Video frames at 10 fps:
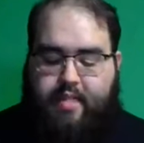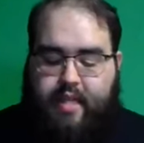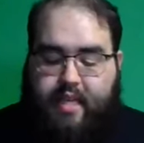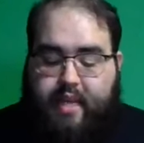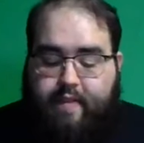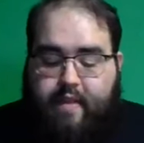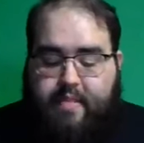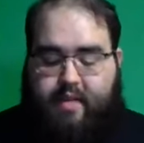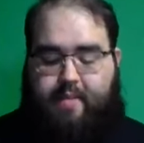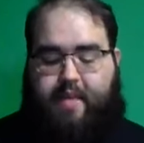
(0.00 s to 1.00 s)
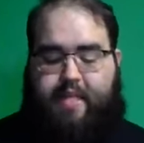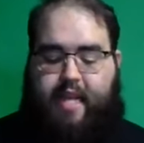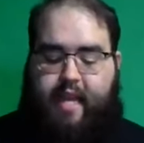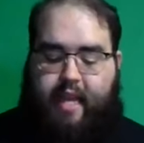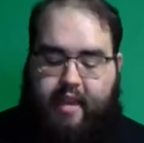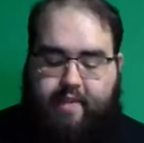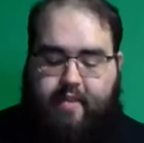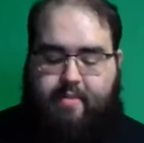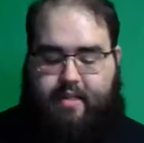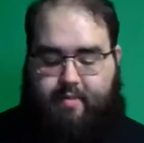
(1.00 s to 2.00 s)
to give them something to eat,
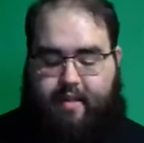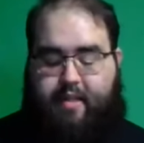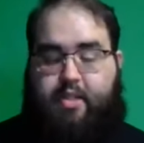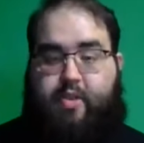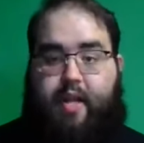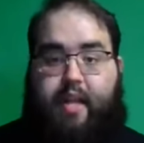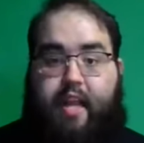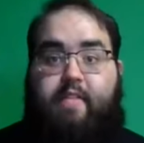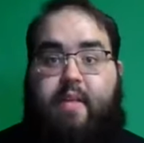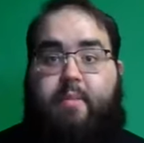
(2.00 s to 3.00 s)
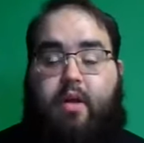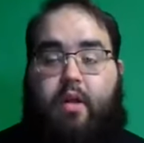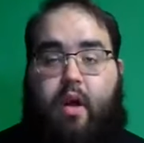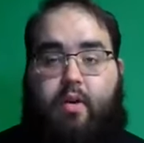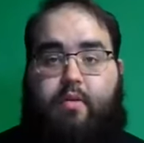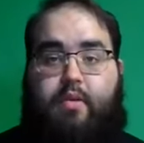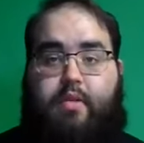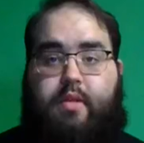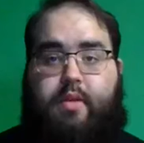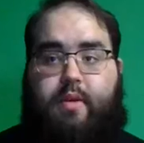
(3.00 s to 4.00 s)
give them something to drink, give them
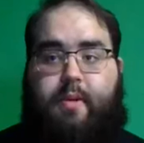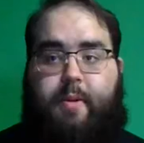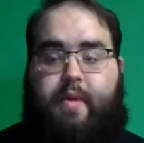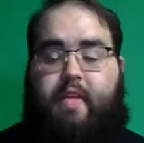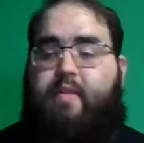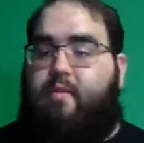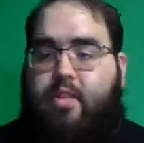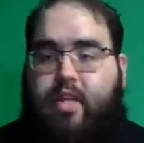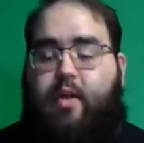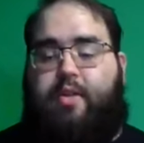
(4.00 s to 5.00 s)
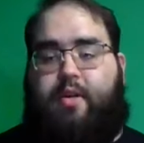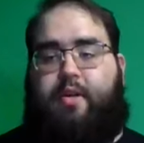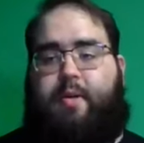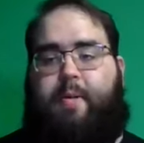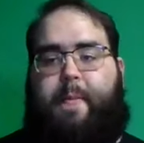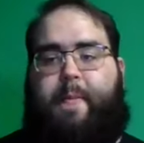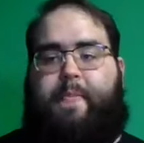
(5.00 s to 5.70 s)
clothes, give them shelter.